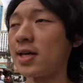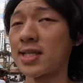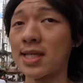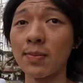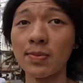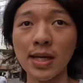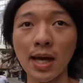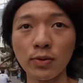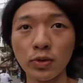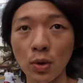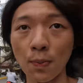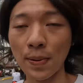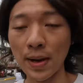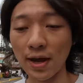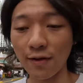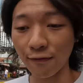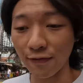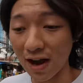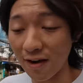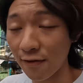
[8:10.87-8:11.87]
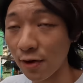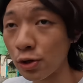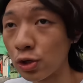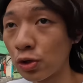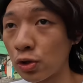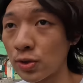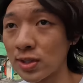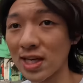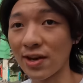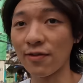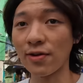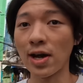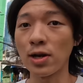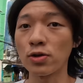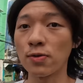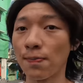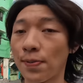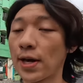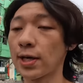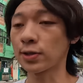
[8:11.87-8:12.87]
Sometimes we pay 500 to
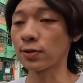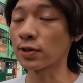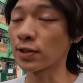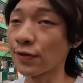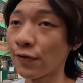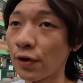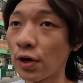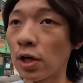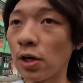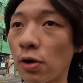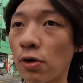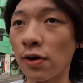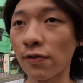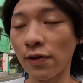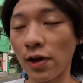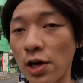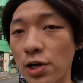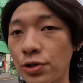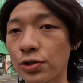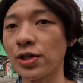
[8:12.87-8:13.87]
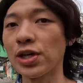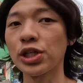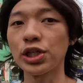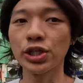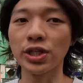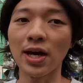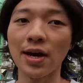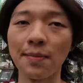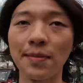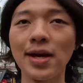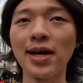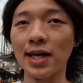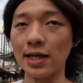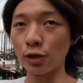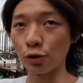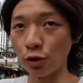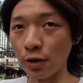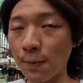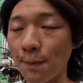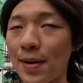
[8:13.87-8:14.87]
700 pesos for a load of laundry each time,
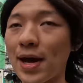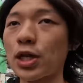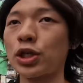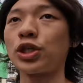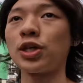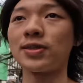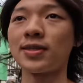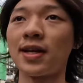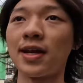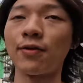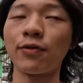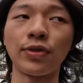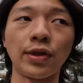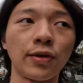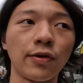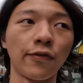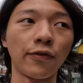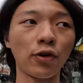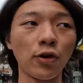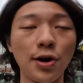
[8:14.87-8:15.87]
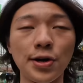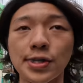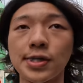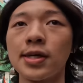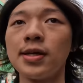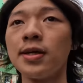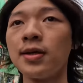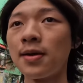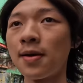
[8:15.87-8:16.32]
including bed sheets and everything, of course.